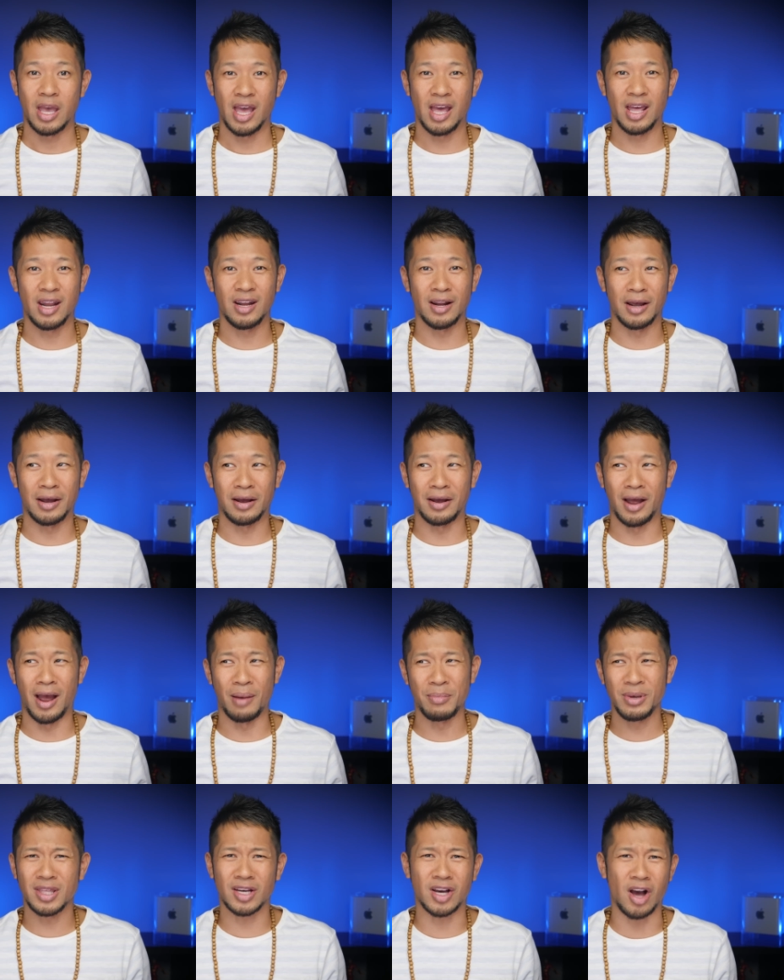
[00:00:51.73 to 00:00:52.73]
And
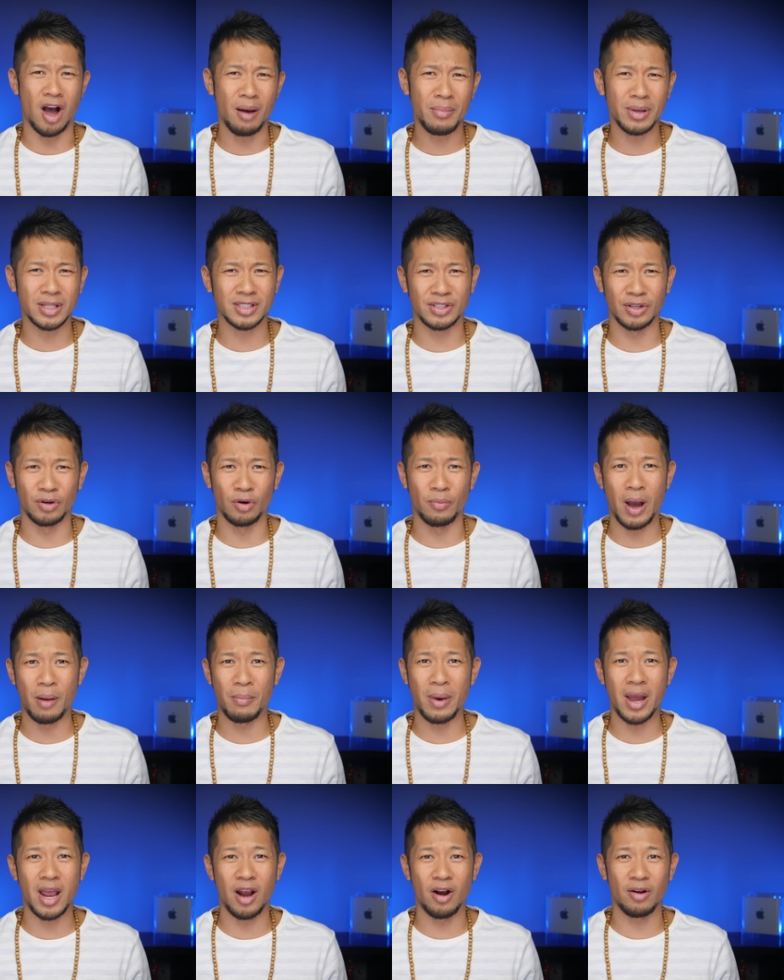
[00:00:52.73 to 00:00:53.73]
I mean, the comments though
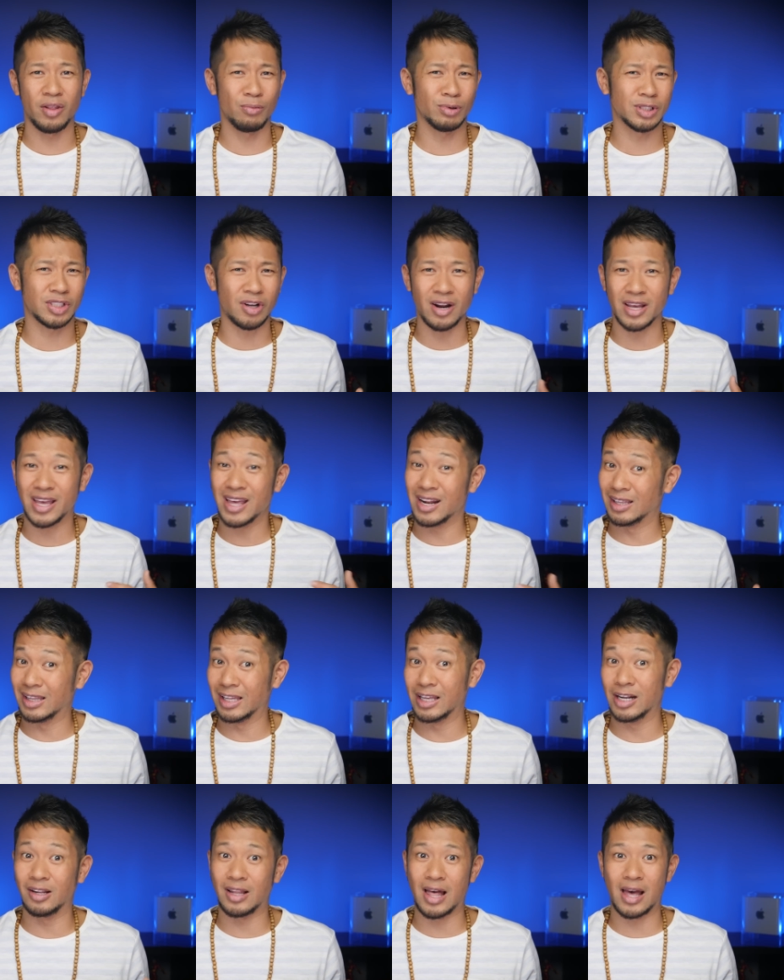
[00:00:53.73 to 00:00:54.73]
about my hair, they were starting to get a
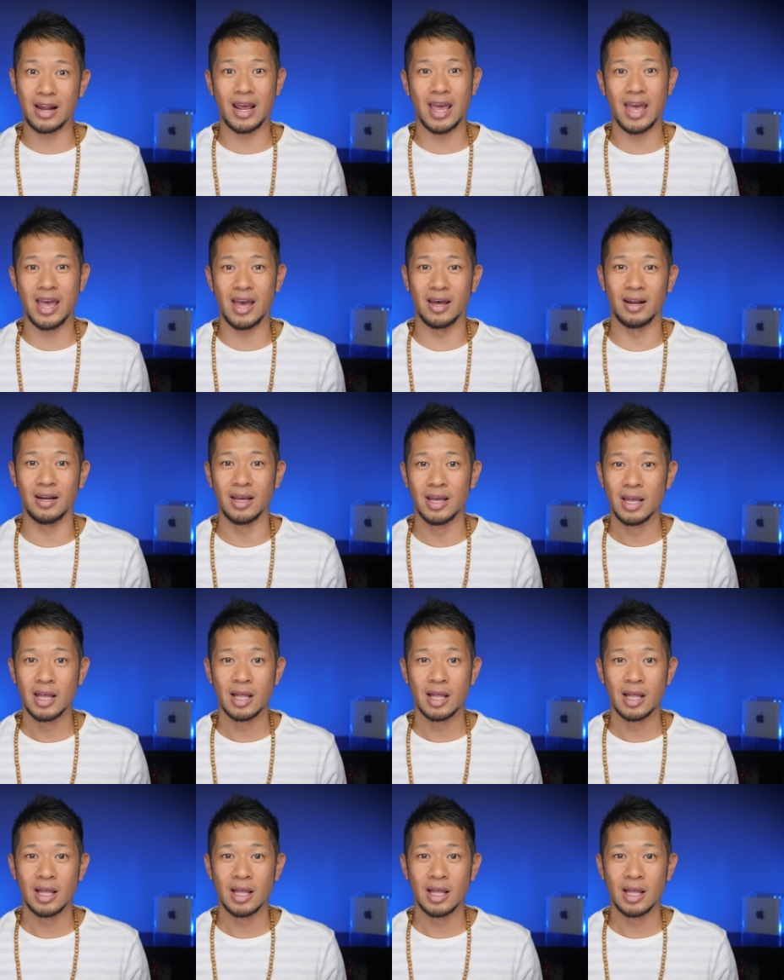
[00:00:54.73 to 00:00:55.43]
little out of hand.